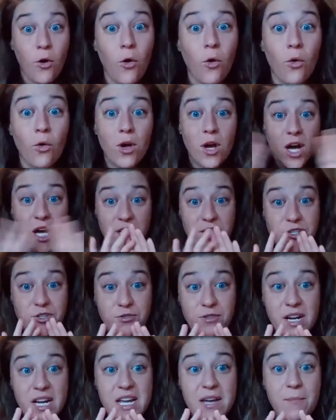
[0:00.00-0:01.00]
the whole
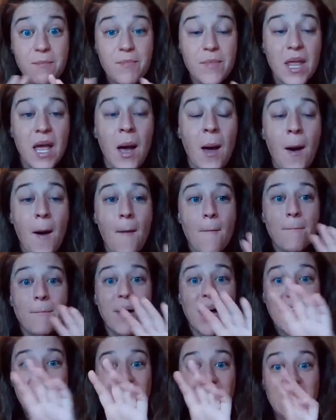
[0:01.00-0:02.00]
country,
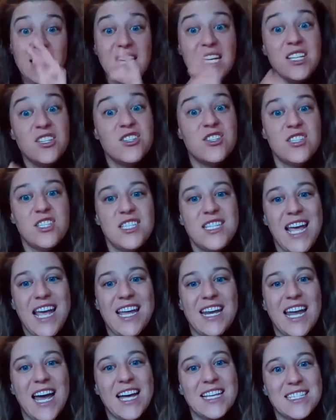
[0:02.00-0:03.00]
but each
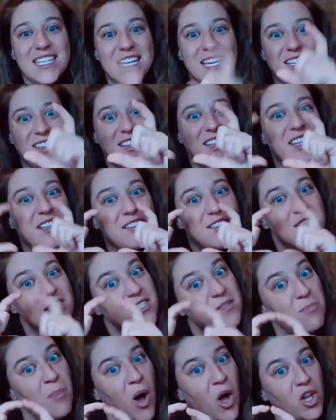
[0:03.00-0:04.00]
state has like a
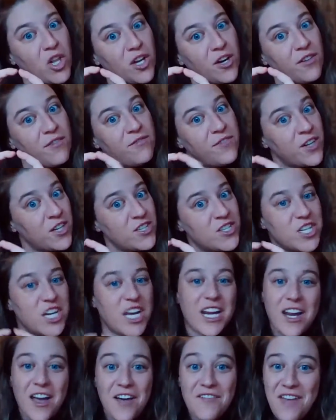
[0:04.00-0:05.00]
smaller
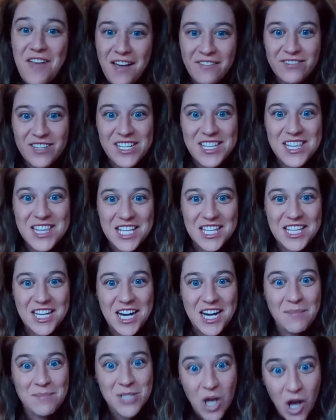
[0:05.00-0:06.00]
version of everything
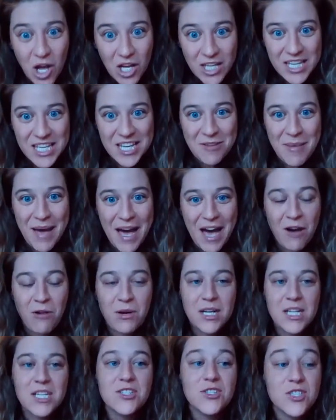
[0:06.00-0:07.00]
that I'm talking
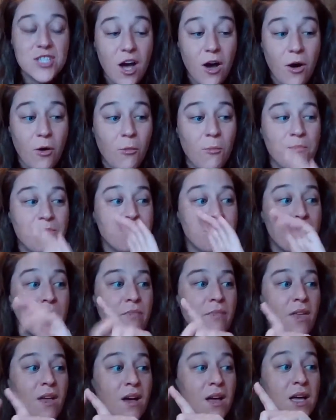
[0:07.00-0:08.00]
about. So
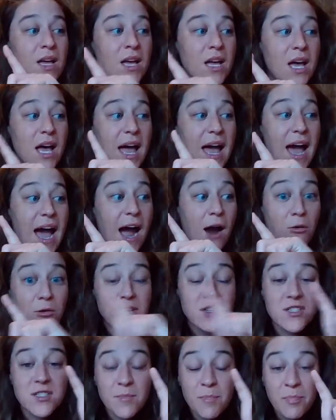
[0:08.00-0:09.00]

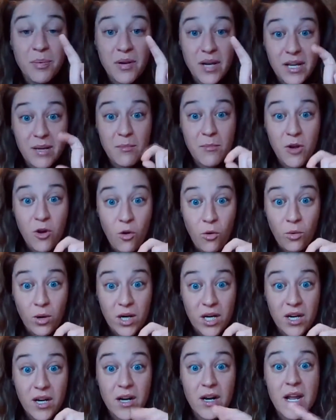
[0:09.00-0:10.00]
our Supreme
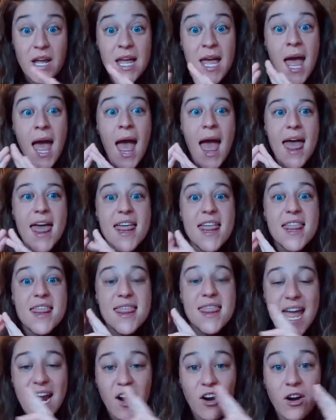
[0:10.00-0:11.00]
Court,
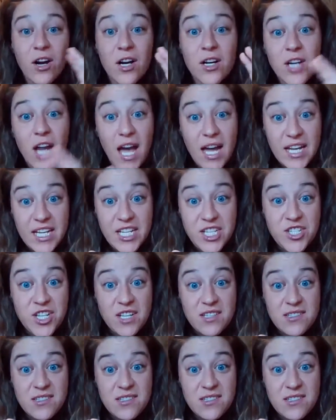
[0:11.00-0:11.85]
there are 9